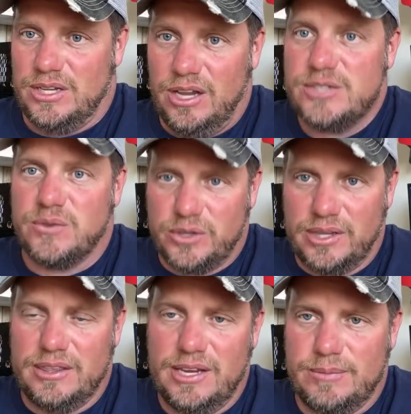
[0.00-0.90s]
a
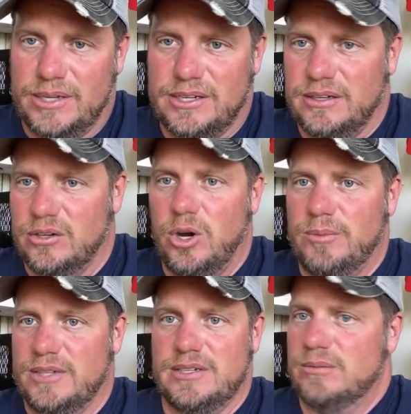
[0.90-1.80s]
lust-worthy thing about doing
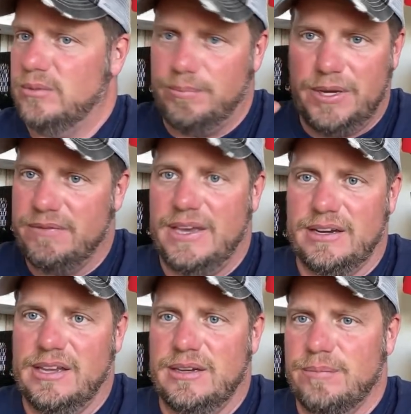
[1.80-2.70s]
Tacoma. I was like a big fan
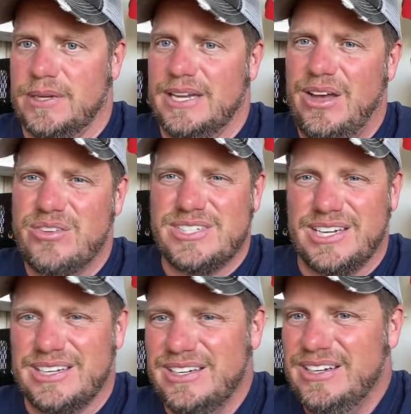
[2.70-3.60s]
of getting it. But now it's
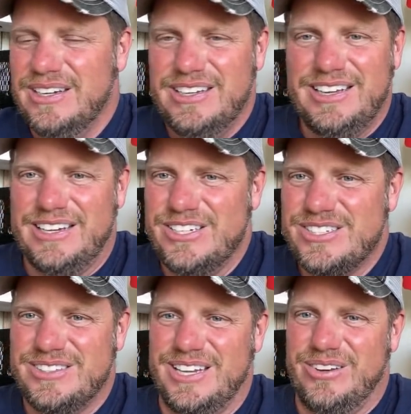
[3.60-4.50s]
like, I
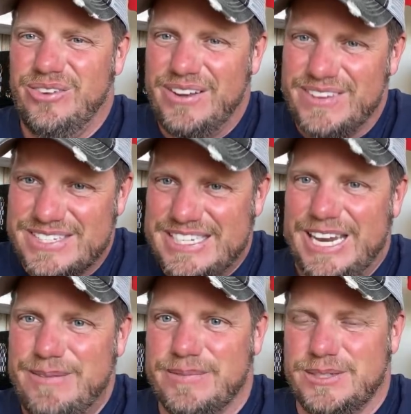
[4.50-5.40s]
just, they don't have the
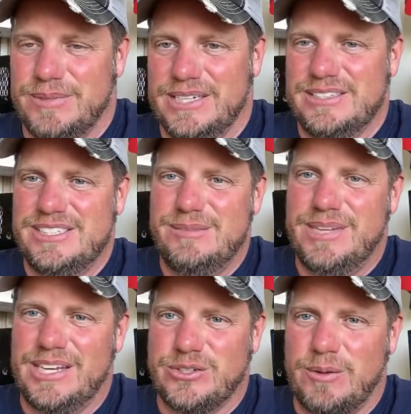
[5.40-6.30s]
same to me. It just seems
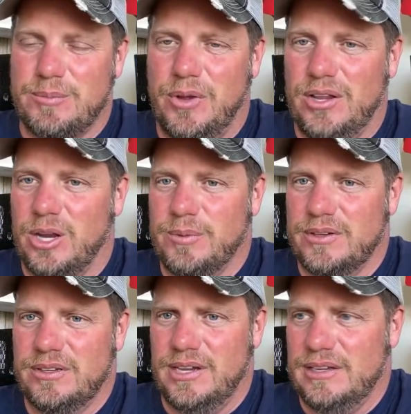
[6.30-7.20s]
like they dropped the ball a little
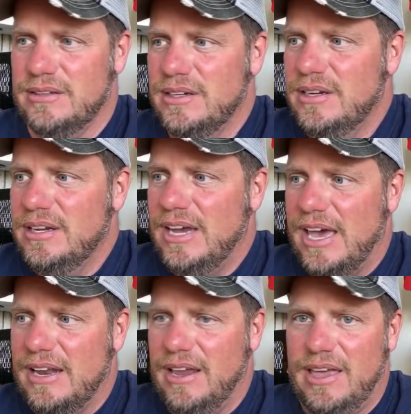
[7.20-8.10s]
bit. That,
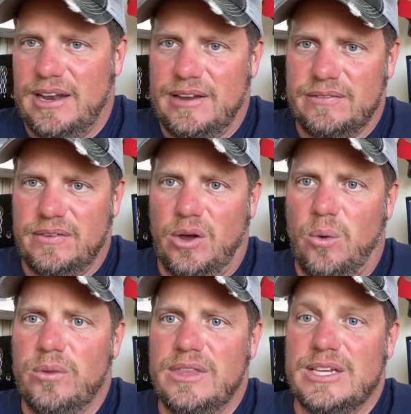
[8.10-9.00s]
and, I, and I've
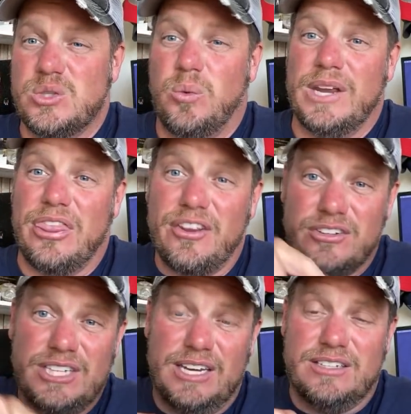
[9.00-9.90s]
owned the twenty
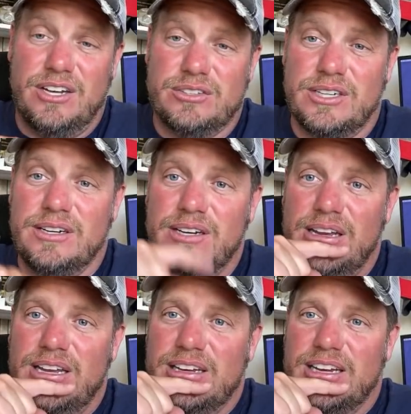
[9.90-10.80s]
thirteen Tundra,
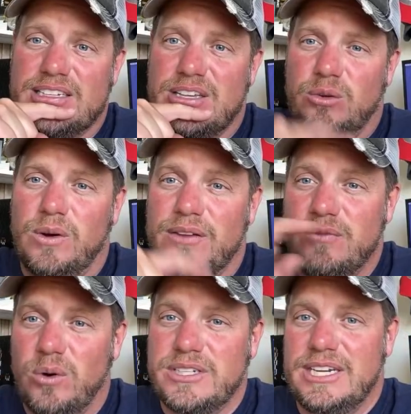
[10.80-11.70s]
because the twenty
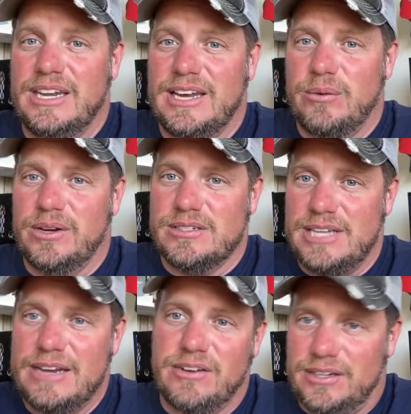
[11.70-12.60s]
fourteen got rid of
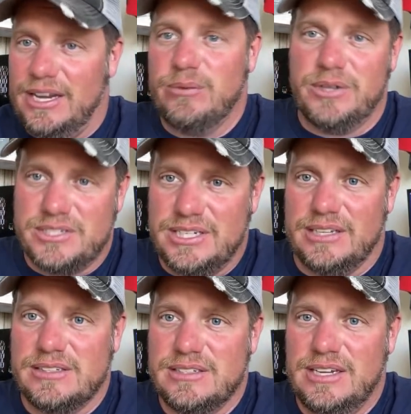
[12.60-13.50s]
sliding recline rear
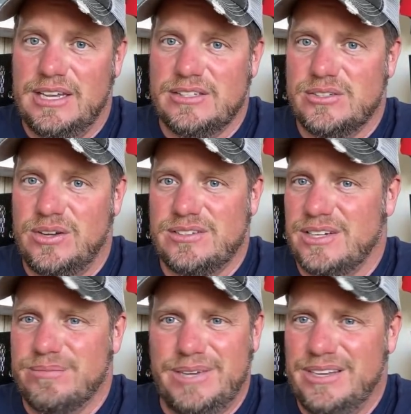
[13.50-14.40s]
seats. And so I was
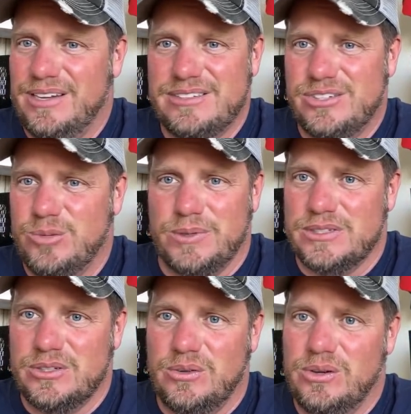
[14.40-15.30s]
like, man, that's stupid.
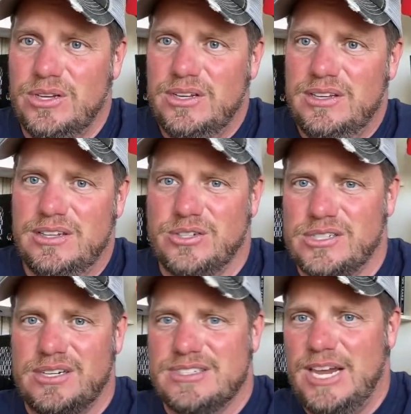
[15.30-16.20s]
So the
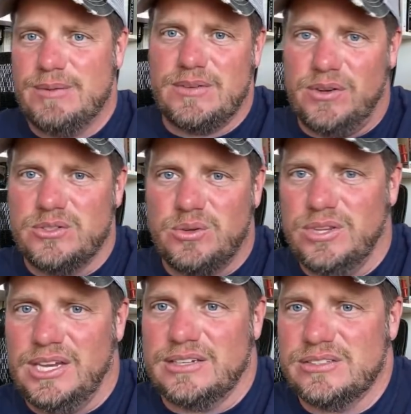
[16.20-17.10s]
trucks are the same except for those two
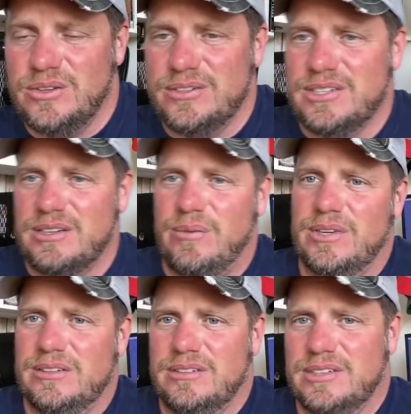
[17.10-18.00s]
things. So I was like, I'm
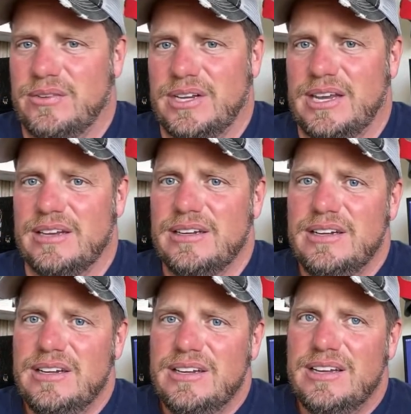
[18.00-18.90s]
going to get rid of that.
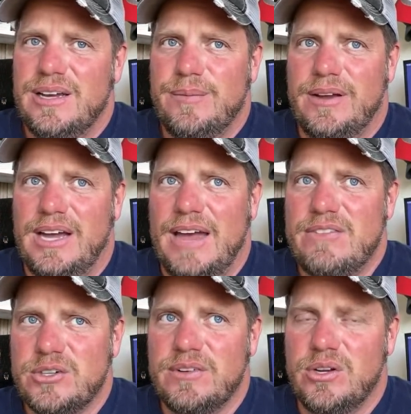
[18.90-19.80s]
Um, I
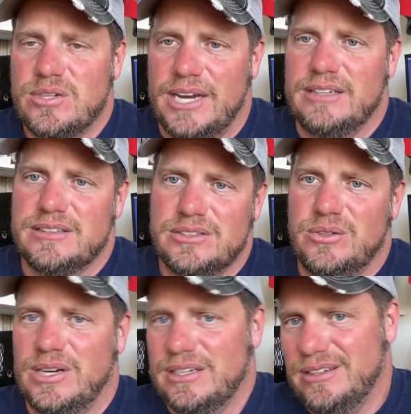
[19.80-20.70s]
haven't driven a new Titan,
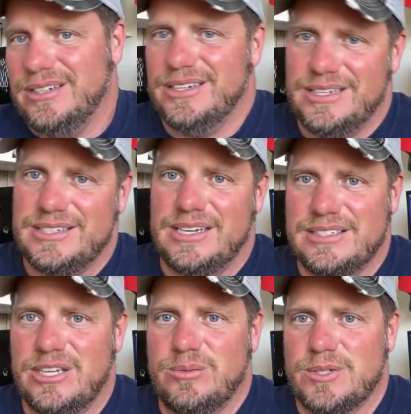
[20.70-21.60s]
so I, I guess I can't
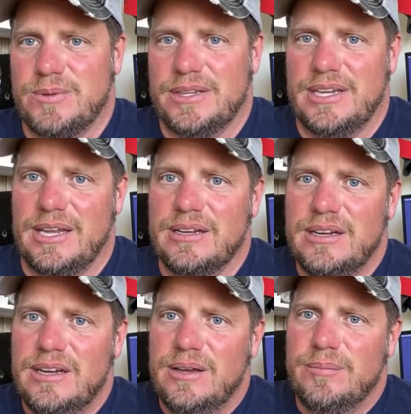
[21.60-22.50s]
say too much about that.
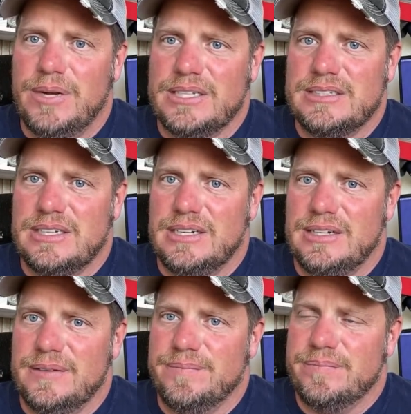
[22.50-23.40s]
But
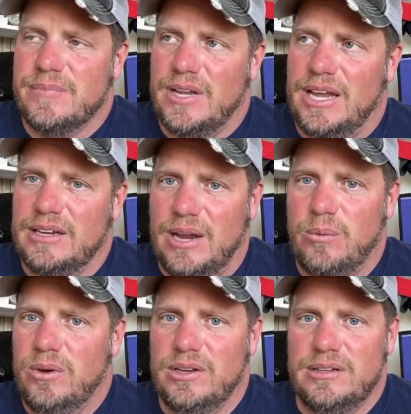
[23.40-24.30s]
um, I, I
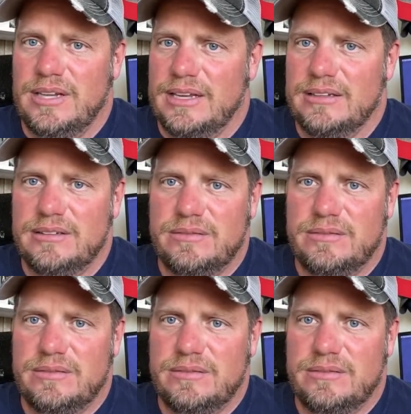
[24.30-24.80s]
would that,